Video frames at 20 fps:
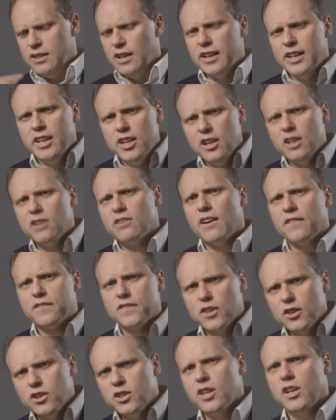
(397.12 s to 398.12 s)
year
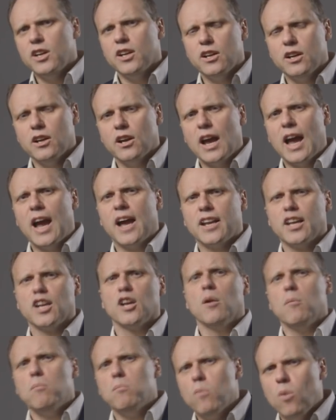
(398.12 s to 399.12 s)
after year
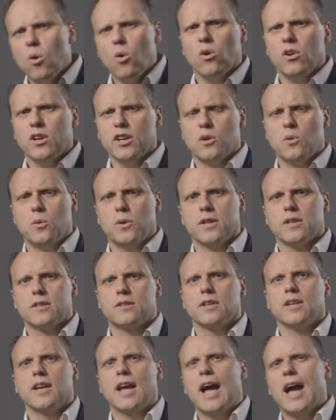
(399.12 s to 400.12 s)
adding more
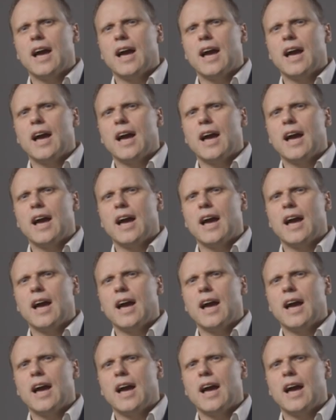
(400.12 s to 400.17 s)
liquidity,